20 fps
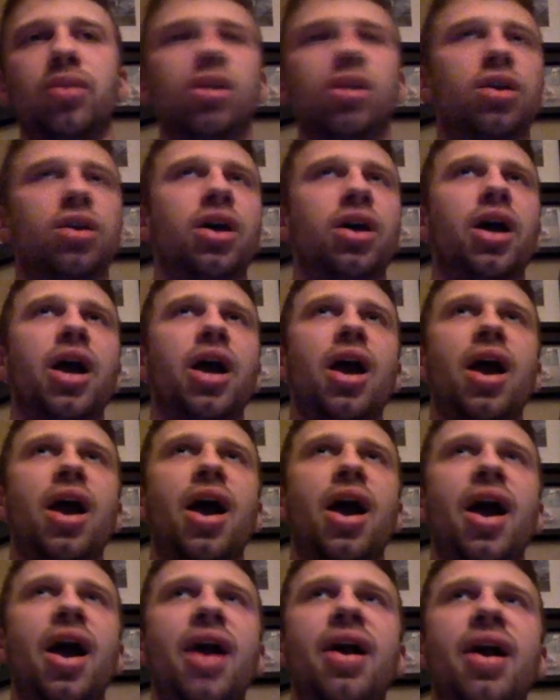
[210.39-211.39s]
You know,
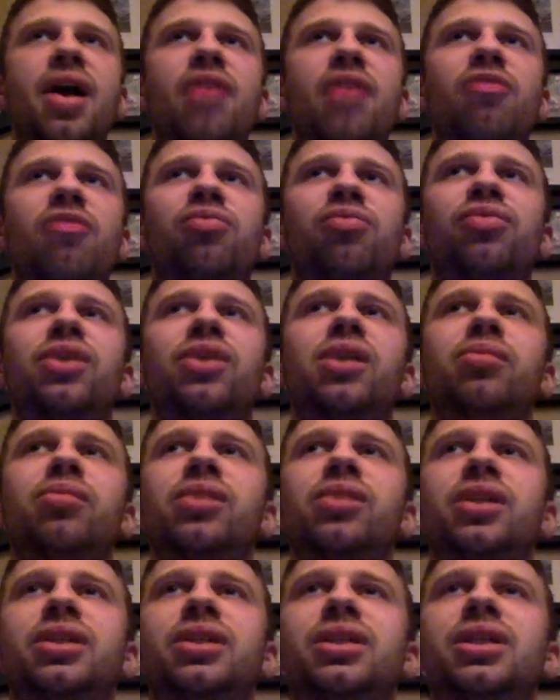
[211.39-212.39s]
I've
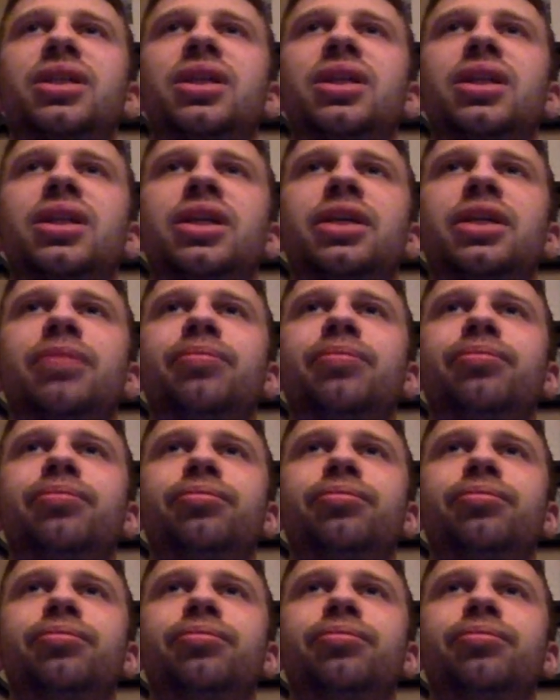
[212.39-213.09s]
probably seen it,